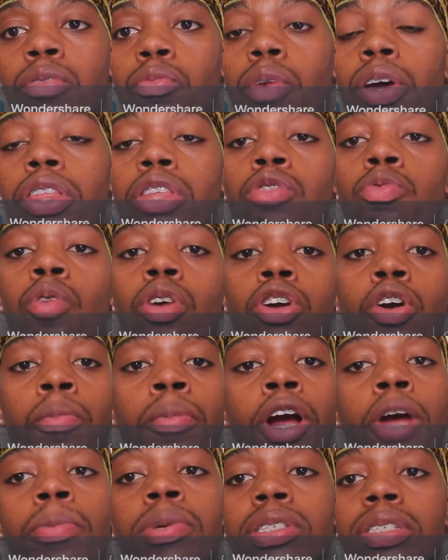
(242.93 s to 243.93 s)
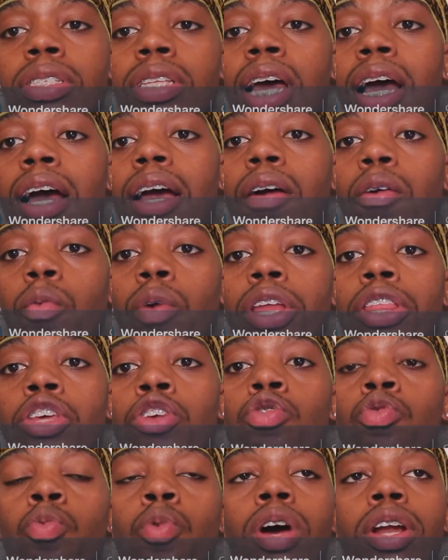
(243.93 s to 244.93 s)
whether you want your purpose or not, whether
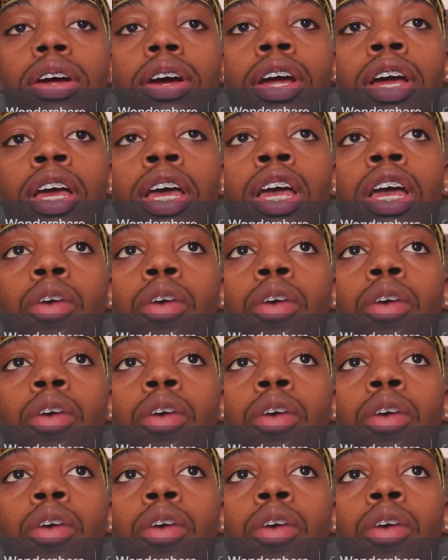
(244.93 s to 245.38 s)
you wanna,